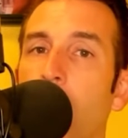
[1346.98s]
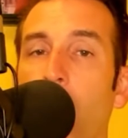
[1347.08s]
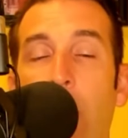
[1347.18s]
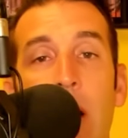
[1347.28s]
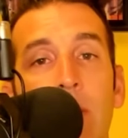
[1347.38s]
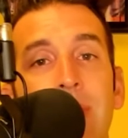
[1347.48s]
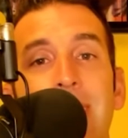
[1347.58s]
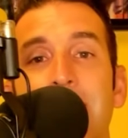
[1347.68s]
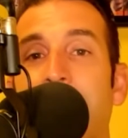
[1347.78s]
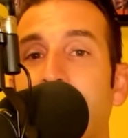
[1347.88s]
Well,
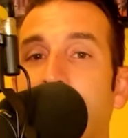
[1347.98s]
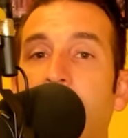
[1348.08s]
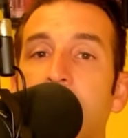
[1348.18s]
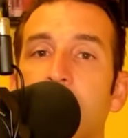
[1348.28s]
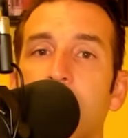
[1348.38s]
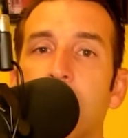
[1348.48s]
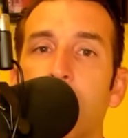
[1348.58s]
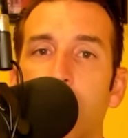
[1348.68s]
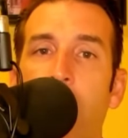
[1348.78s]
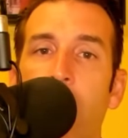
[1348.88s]
it's not the case in the
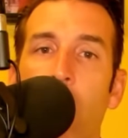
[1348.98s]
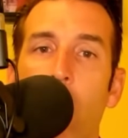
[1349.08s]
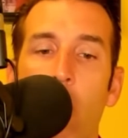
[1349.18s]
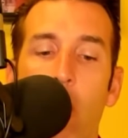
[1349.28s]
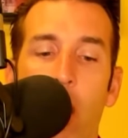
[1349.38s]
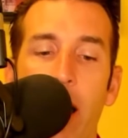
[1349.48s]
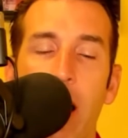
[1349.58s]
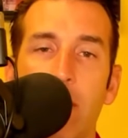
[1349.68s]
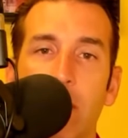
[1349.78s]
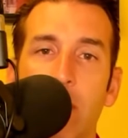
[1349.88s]
civil trial. All I
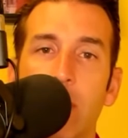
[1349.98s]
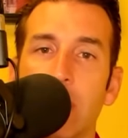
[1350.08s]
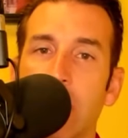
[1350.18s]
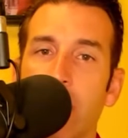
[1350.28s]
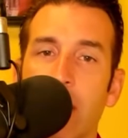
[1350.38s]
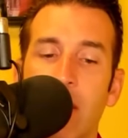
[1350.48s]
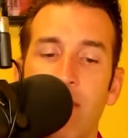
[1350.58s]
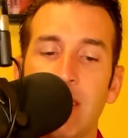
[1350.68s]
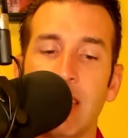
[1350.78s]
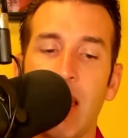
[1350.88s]
have to do is clear and
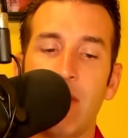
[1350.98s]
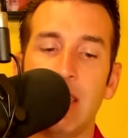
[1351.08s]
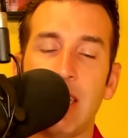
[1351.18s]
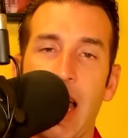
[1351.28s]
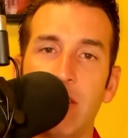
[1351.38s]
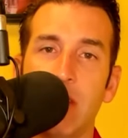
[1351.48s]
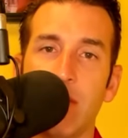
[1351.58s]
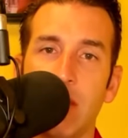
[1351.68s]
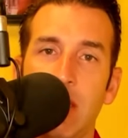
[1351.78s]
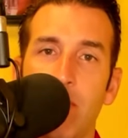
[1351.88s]
convincing evidence. I just have
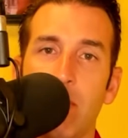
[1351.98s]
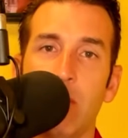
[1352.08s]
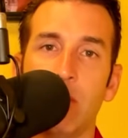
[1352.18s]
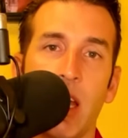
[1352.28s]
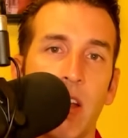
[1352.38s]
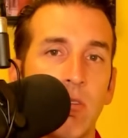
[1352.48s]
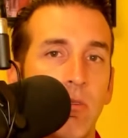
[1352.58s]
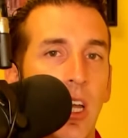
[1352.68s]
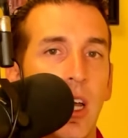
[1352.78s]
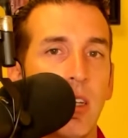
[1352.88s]
to tip those scales
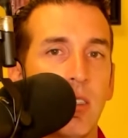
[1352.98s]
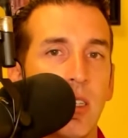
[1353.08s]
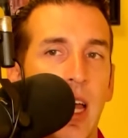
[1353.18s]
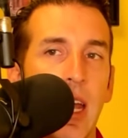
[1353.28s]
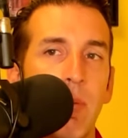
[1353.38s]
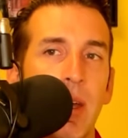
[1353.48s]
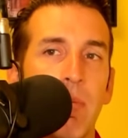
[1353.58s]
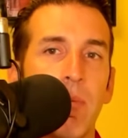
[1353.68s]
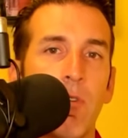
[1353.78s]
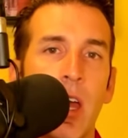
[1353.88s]
just a tiny
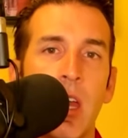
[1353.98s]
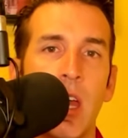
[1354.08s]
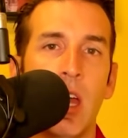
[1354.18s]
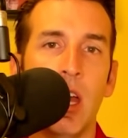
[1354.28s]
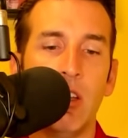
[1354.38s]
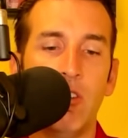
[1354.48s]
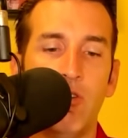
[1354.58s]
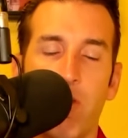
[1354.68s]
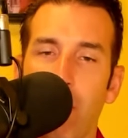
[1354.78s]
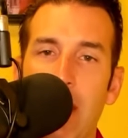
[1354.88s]
bit, right?
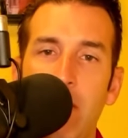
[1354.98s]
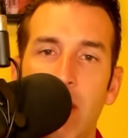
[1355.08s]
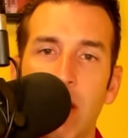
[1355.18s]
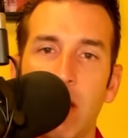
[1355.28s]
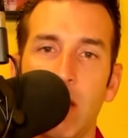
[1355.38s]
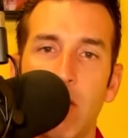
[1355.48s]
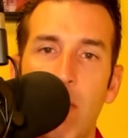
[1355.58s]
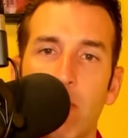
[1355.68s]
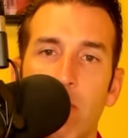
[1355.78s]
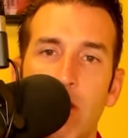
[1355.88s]
From even,
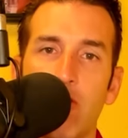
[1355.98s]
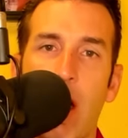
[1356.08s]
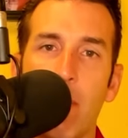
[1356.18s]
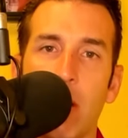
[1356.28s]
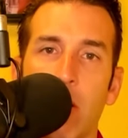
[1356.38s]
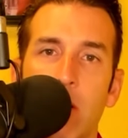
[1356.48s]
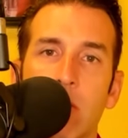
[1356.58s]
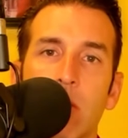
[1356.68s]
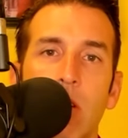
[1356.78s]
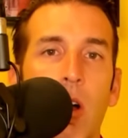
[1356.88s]
just drop it a
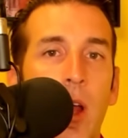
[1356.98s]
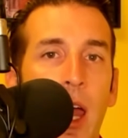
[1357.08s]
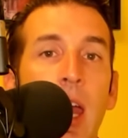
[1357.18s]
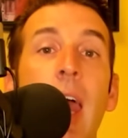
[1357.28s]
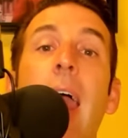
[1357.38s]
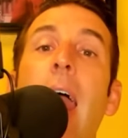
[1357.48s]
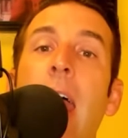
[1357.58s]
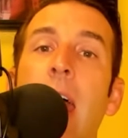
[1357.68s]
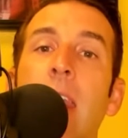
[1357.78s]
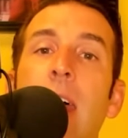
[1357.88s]
little, okay?
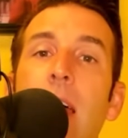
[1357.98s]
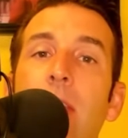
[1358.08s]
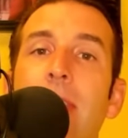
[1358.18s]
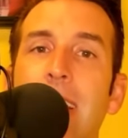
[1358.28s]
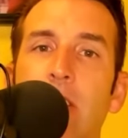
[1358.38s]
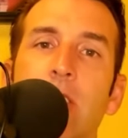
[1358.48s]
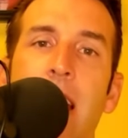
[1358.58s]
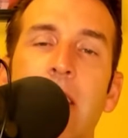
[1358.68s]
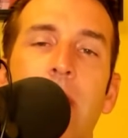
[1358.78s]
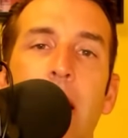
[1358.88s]
And that's our
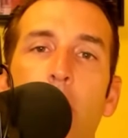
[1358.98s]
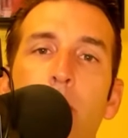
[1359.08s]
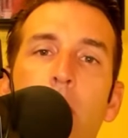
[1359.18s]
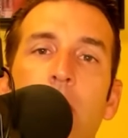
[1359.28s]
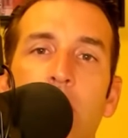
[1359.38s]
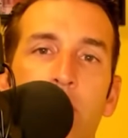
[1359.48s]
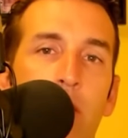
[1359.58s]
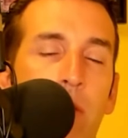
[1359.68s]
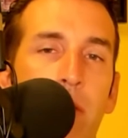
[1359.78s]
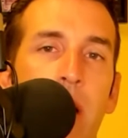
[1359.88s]
standard. That's our burden of
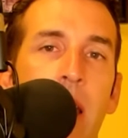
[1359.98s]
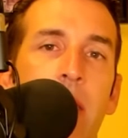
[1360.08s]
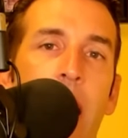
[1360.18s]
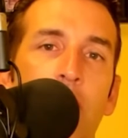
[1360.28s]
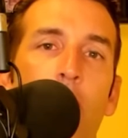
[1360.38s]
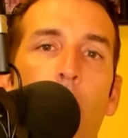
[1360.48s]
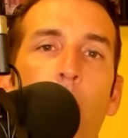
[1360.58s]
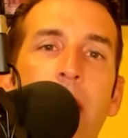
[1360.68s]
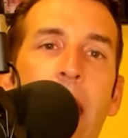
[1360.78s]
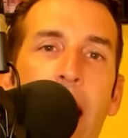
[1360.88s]
proof. That's what
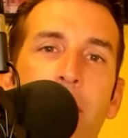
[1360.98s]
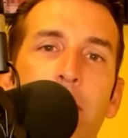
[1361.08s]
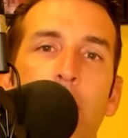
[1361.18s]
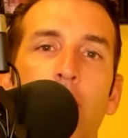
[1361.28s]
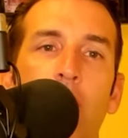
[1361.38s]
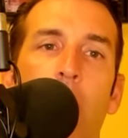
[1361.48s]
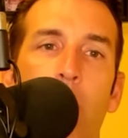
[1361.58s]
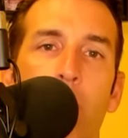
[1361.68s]
we have to show.